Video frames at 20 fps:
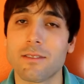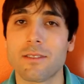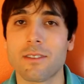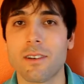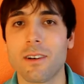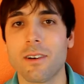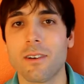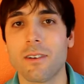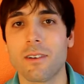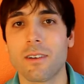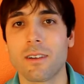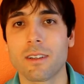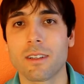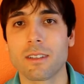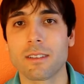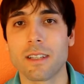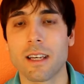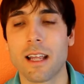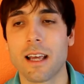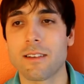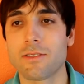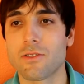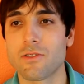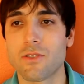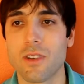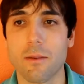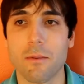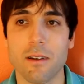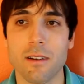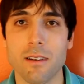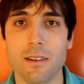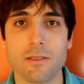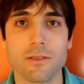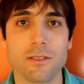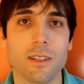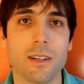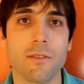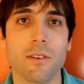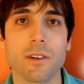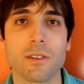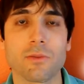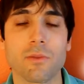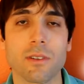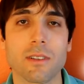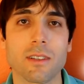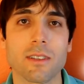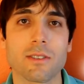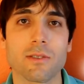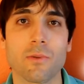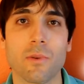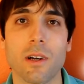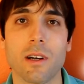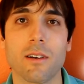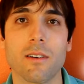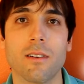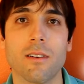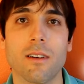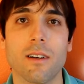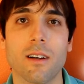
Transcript: So, because that has the same ideas that I've always wanted as well,